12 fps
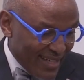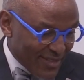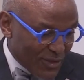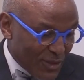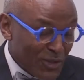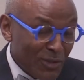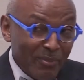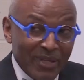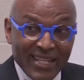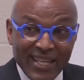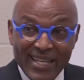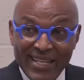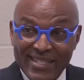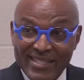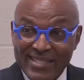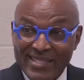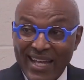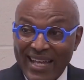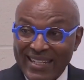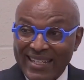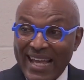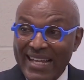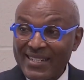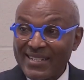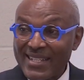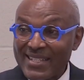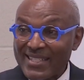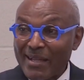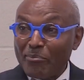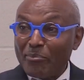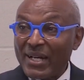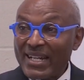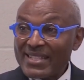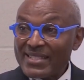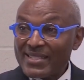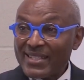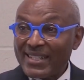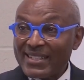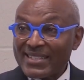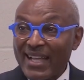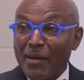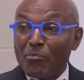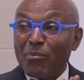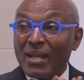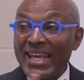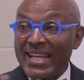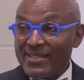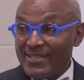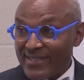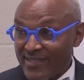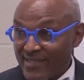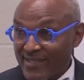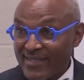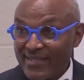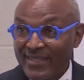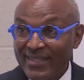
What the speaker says: social media is a light, is a buzz, is a blaze,